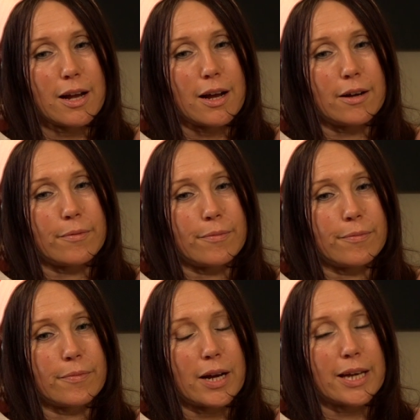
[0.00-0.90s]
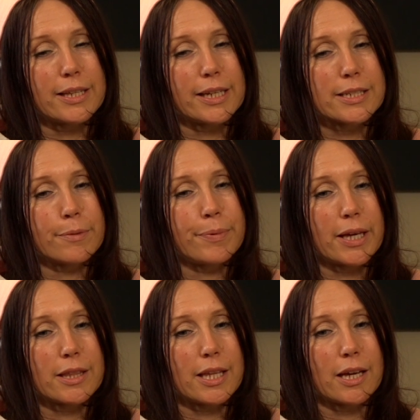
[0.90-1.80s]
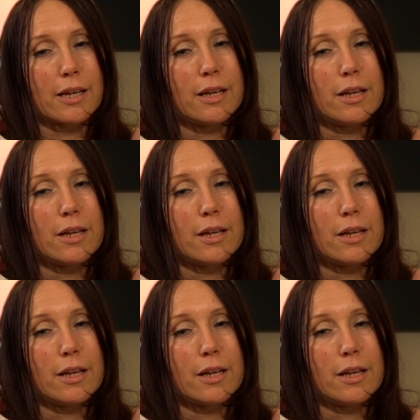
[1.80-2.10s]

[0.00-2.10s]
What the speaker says: um, I think is a big thing.